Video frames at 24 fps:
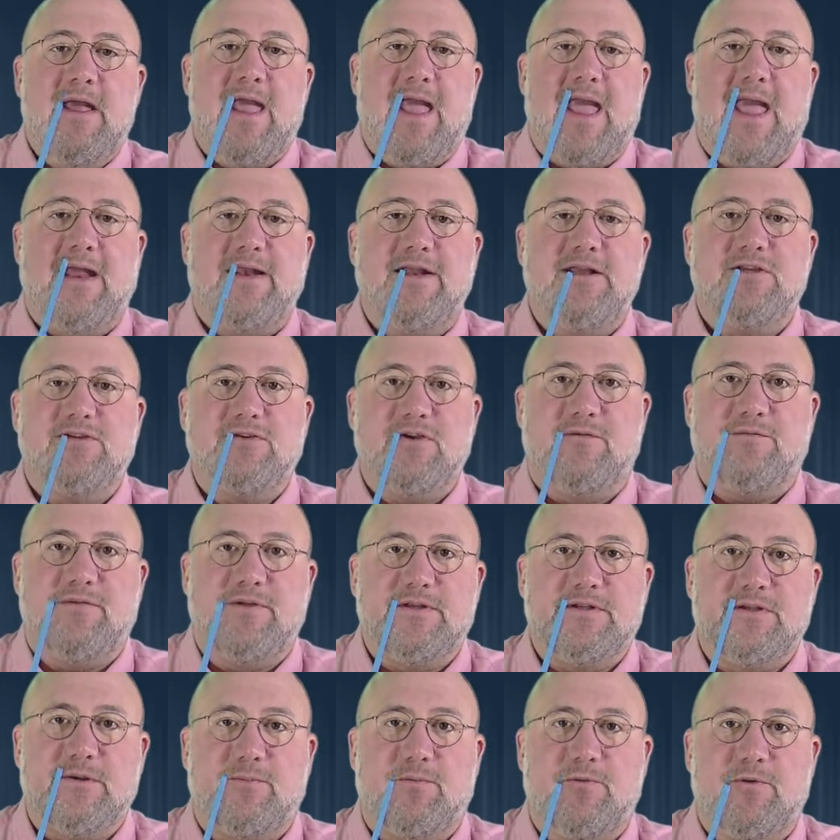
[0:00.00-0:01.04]
any software
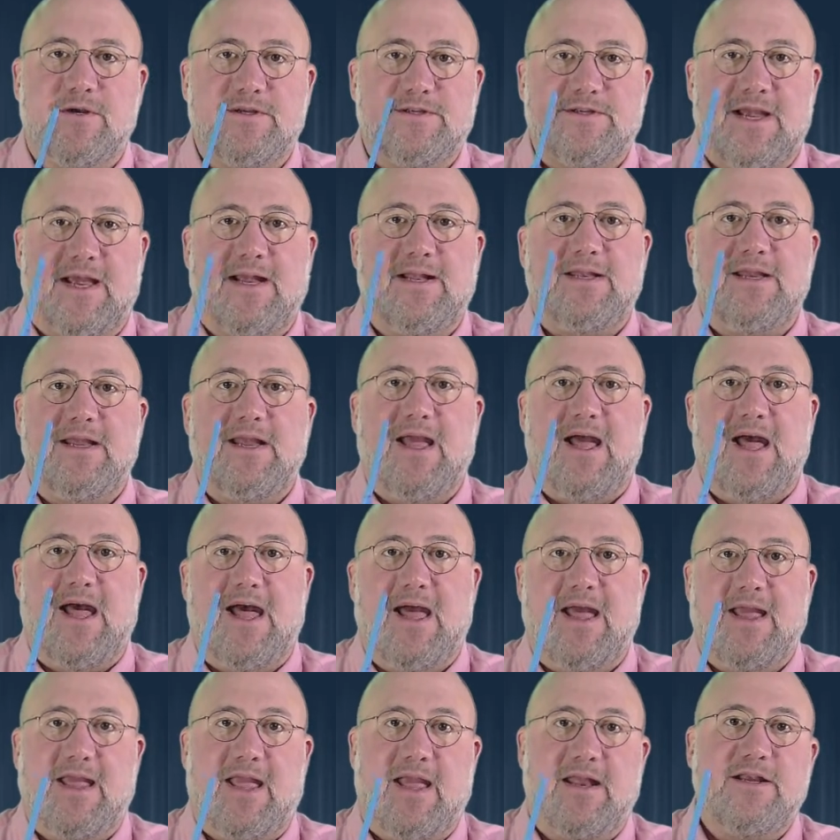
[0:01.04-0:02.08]
that supports N D
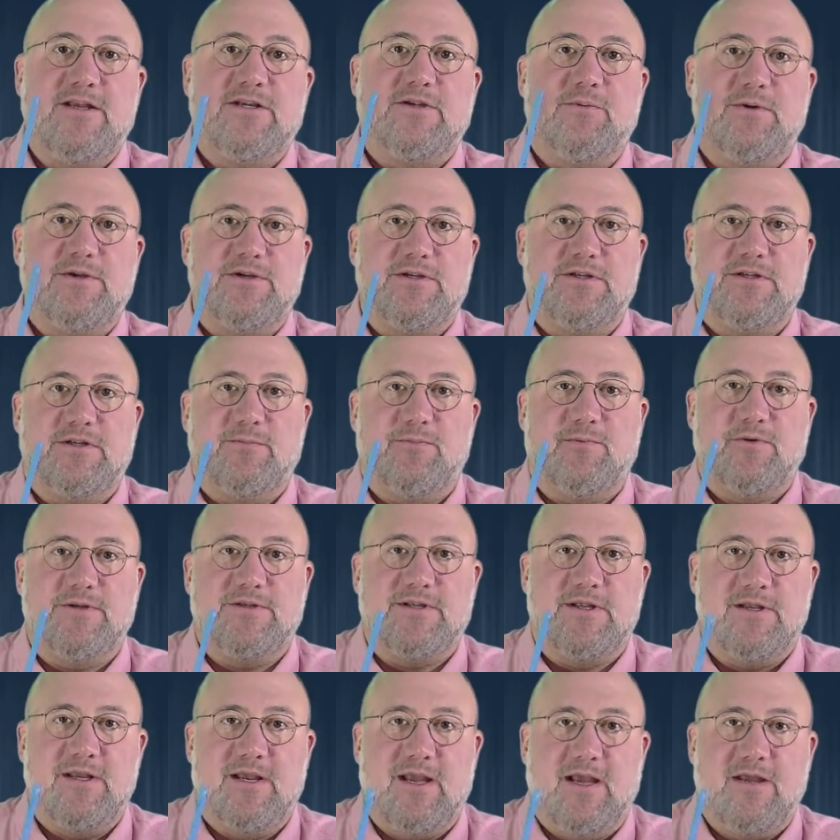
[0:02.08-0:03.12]
I, any switch that supports
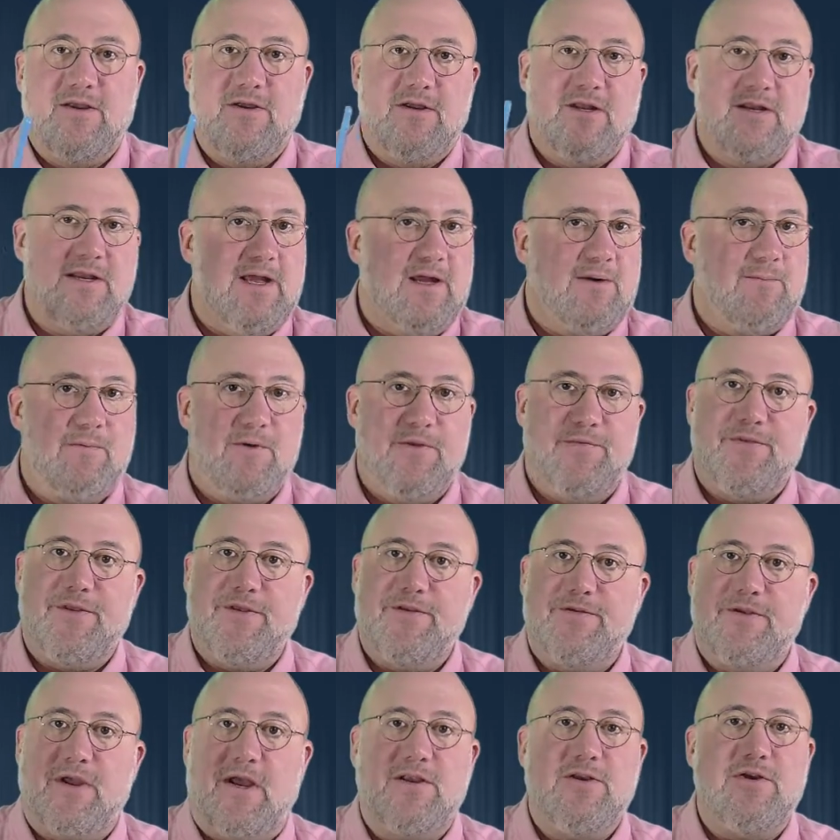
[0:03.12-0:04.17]
N D I, you can now put
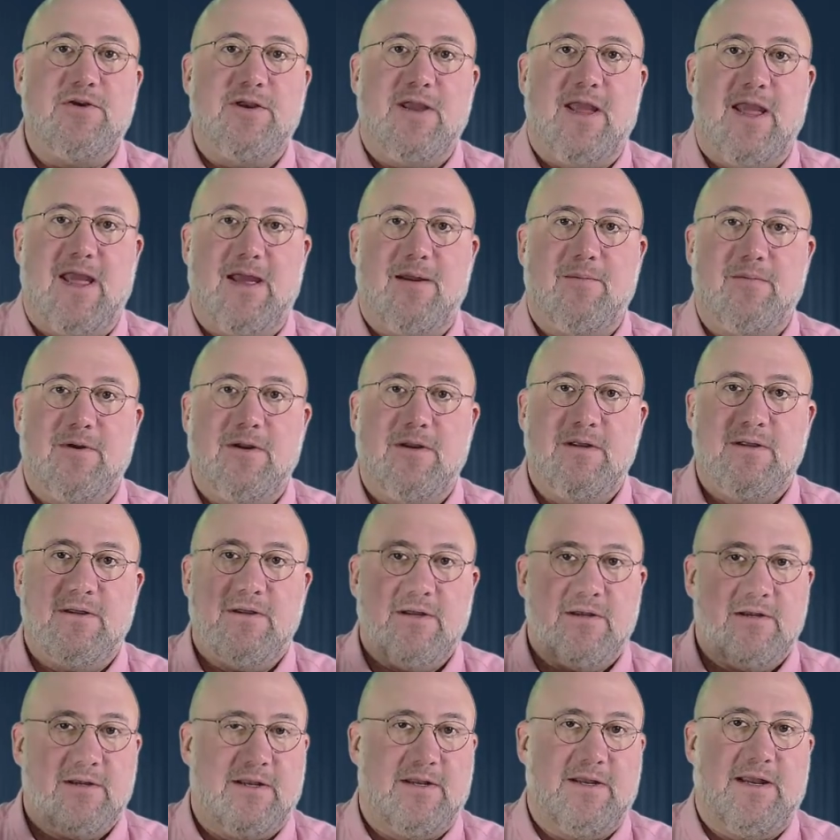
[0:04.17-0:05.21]
this on your camera,
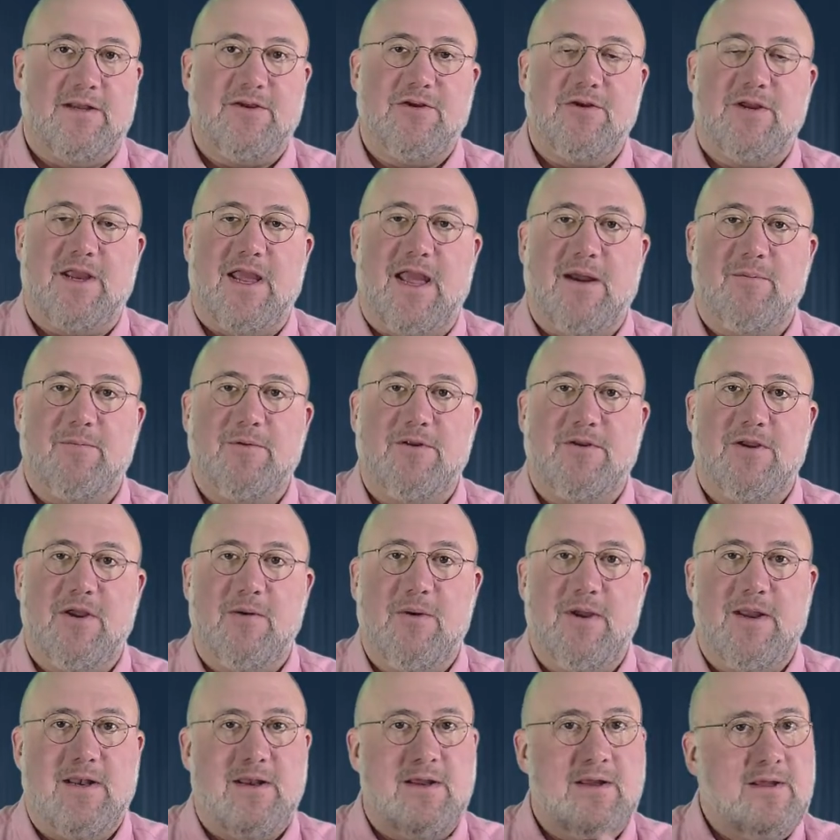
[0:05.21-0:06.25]
connect your camera to
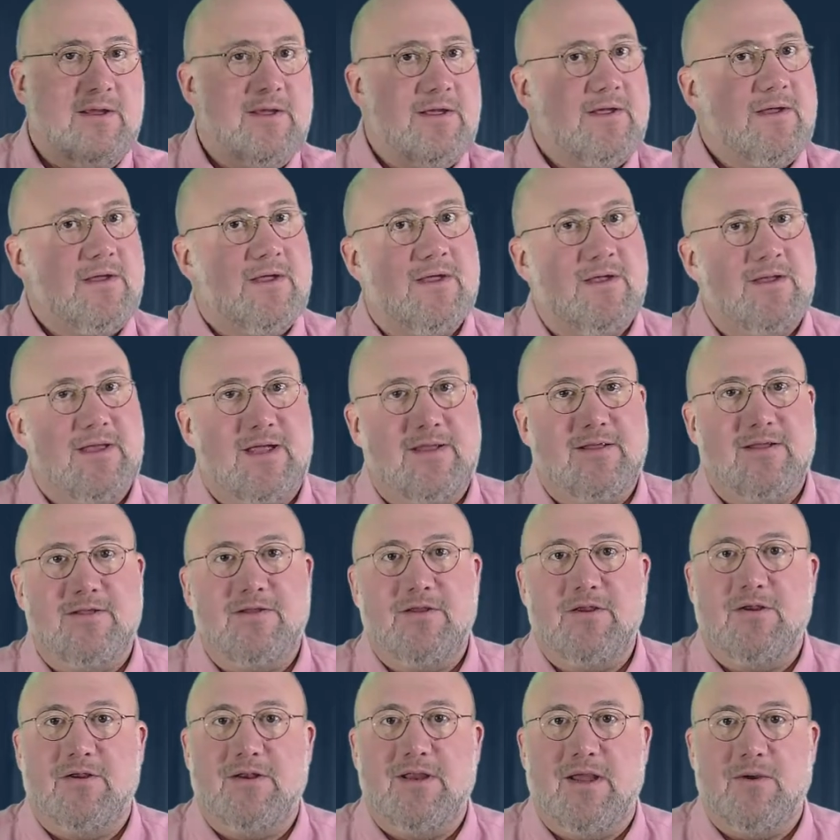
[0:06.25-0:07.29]
it, connect it to
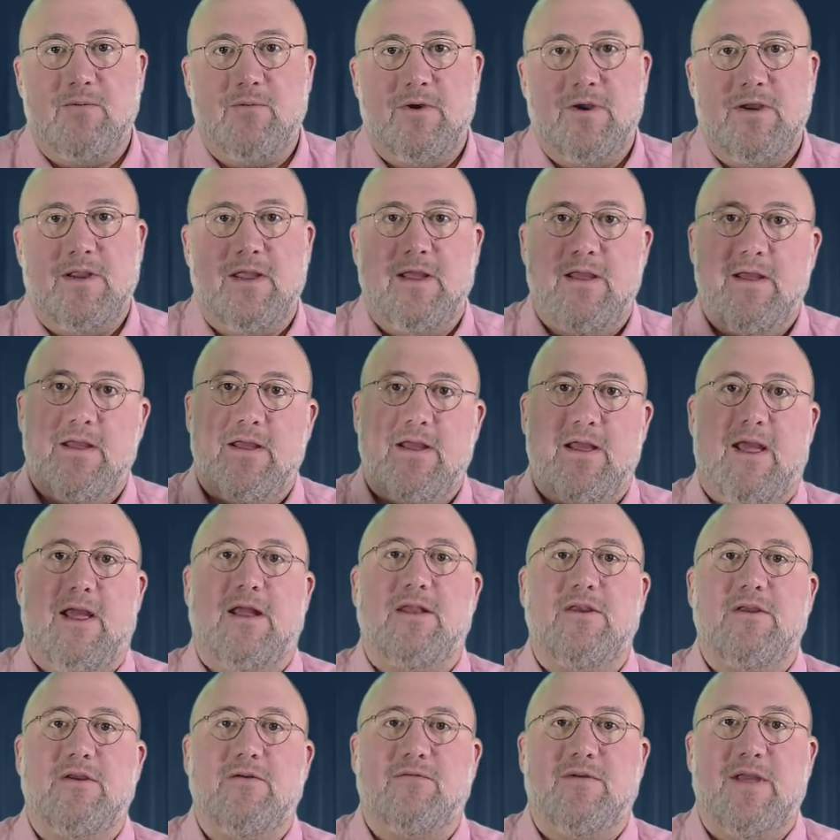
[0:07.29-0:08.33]
your network,
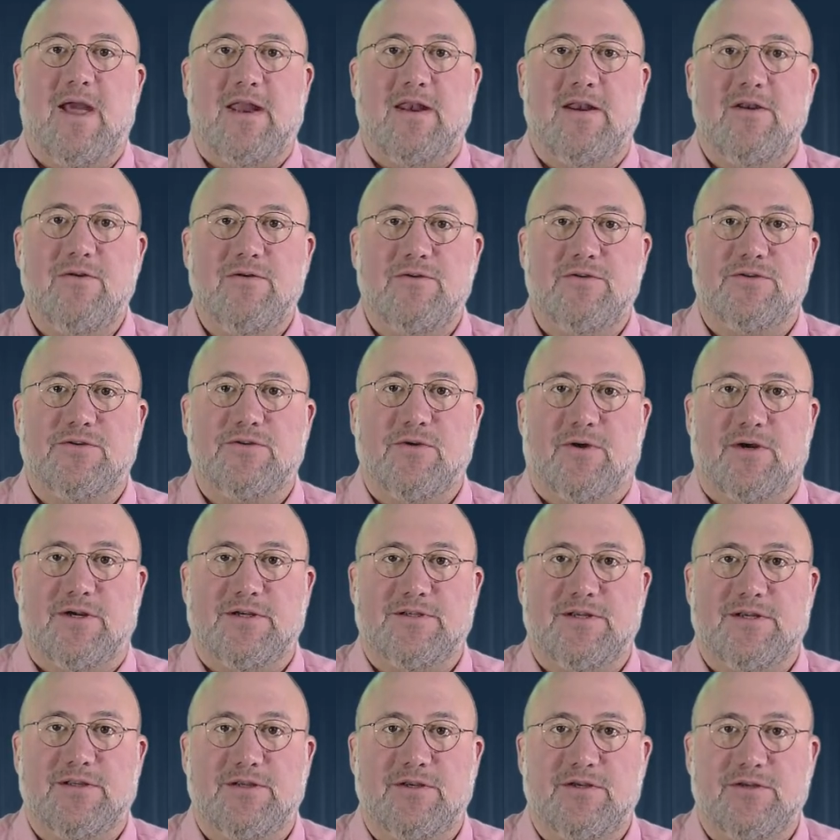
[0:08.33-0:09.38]
and you've got a new source
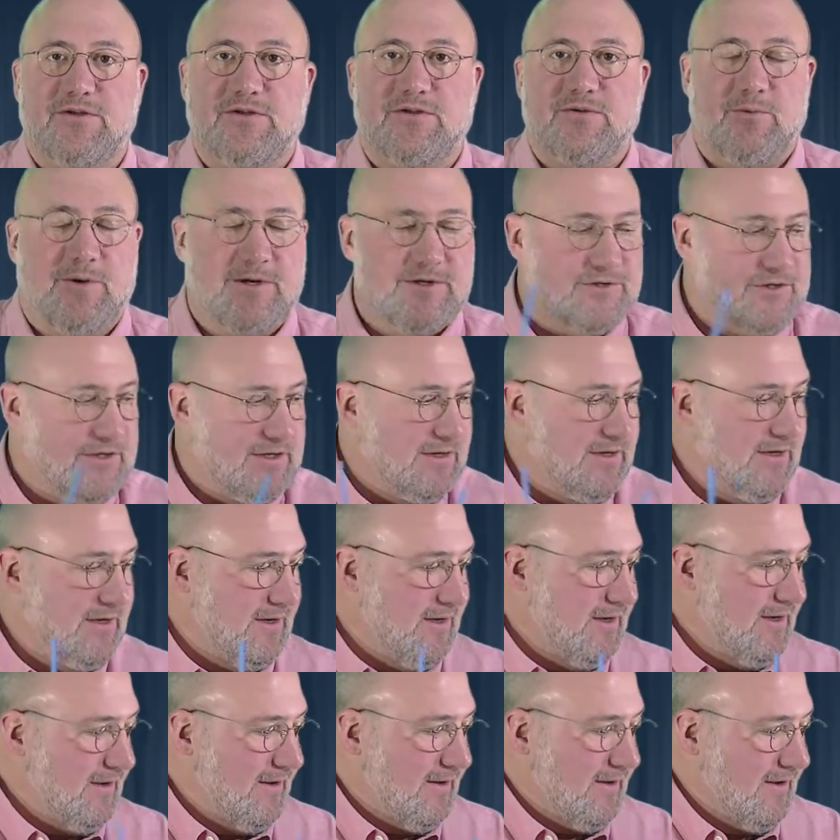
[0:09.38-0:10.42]
into your switcher.
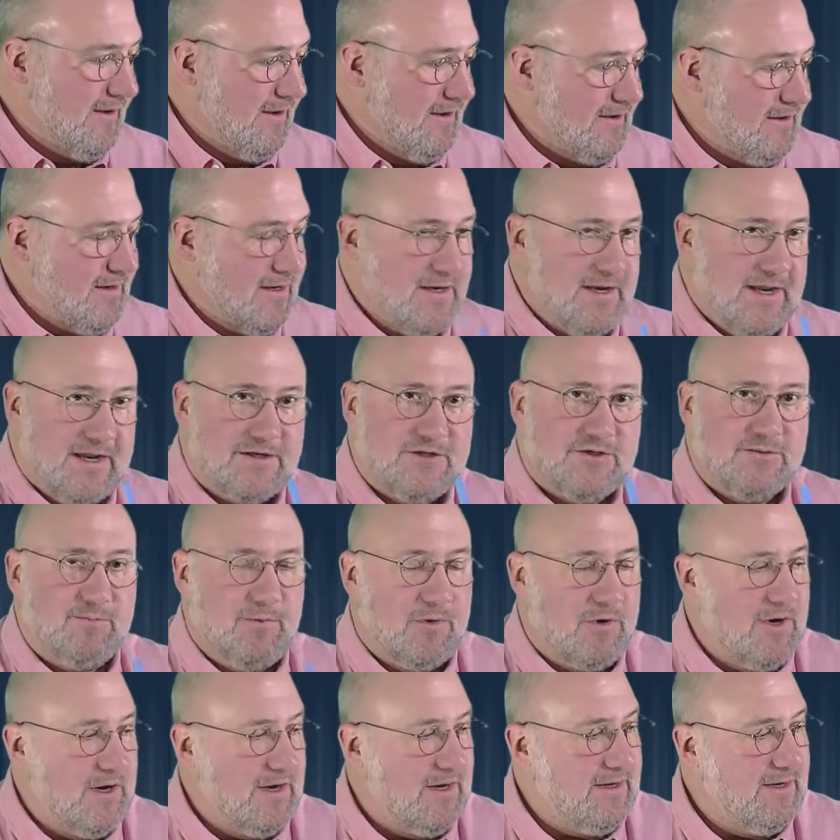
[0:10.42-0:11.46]
Connect
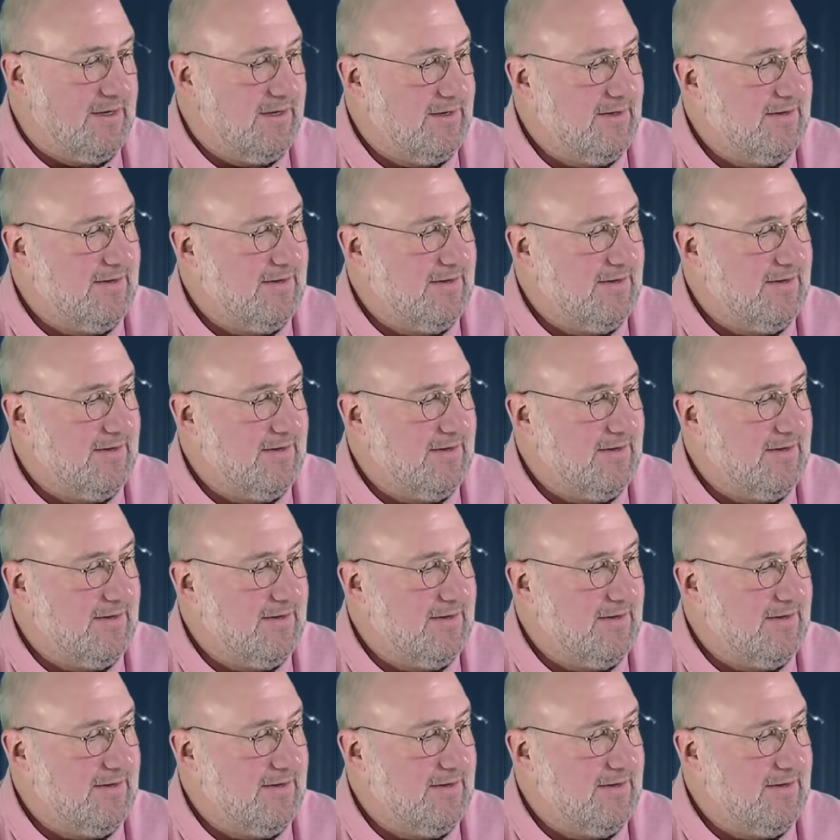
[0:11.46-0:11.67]
Spark,